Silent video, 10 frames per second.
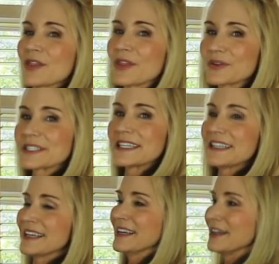
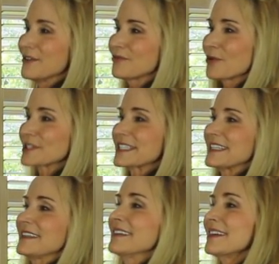thirteen,
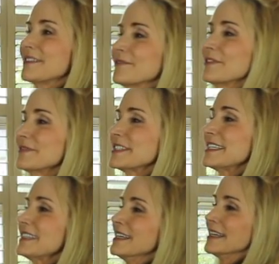fourteen,
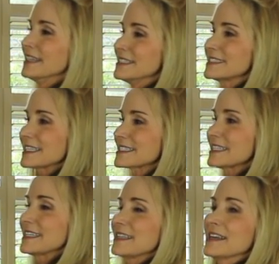fifteen,
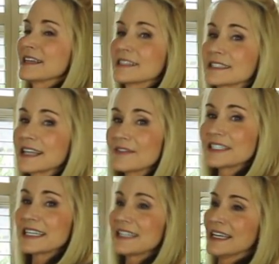sixteen,
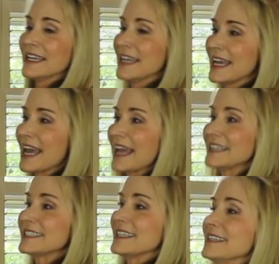seventeen,
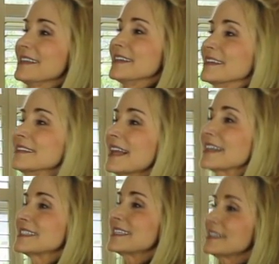eighteen,
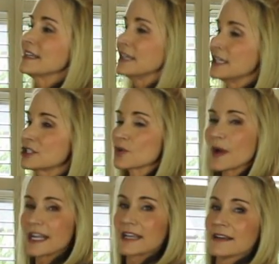nineteen,
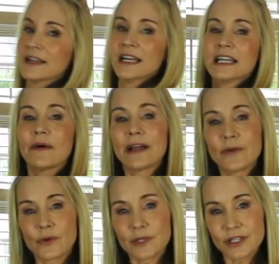twenty. Now I
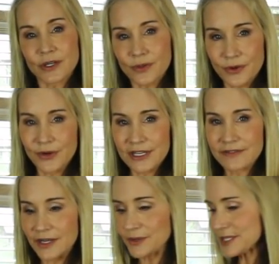normally do thirty of
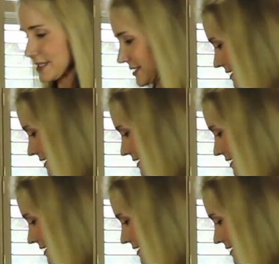those.